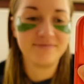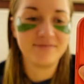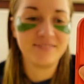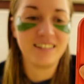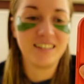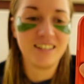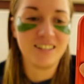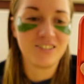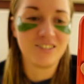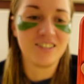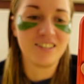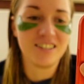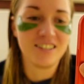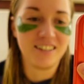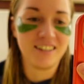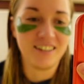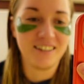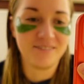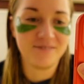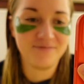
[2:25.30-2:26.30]

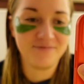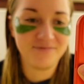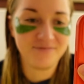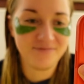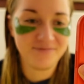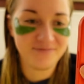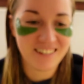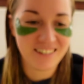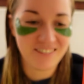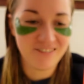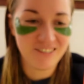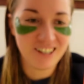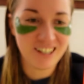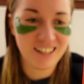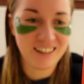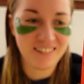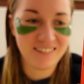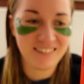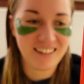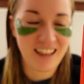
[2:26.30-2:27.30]
Interesting.
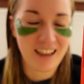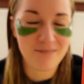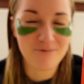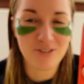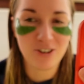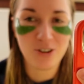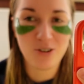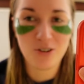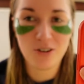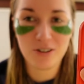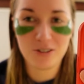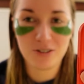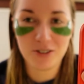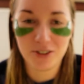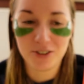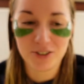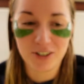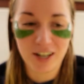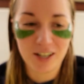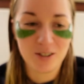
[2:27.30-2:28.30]
Well, I'm going to
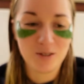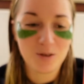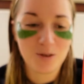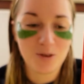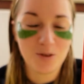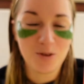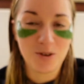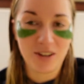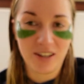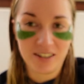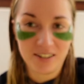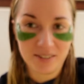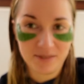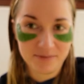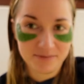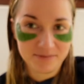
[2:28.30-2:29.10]
try to cook it.